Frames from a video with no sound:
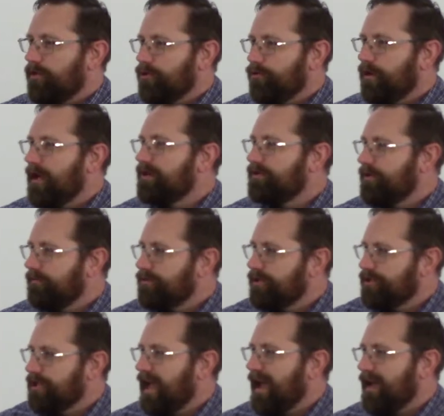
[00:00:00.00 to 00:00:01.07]
the dregs of
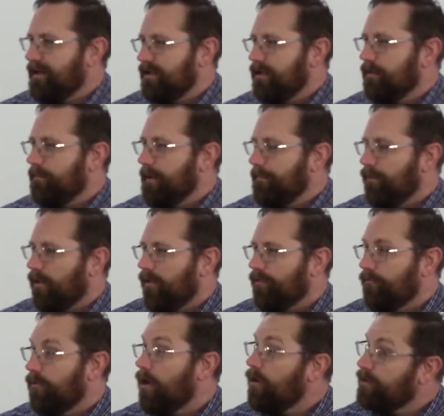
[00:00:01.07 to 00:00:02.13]
society, the people on the
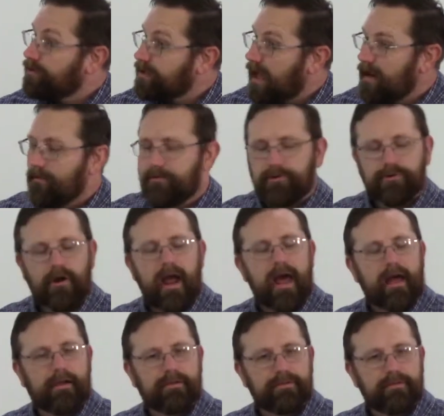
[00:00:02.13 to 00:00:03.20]
wrong side of the
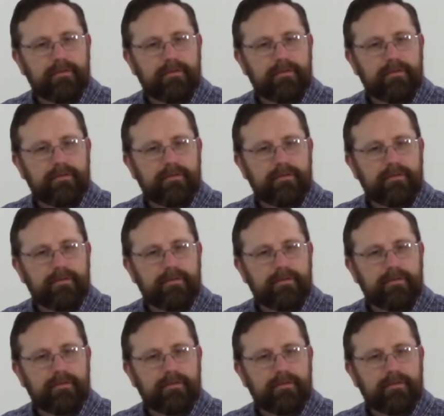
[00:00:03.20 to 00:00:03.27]
tracks.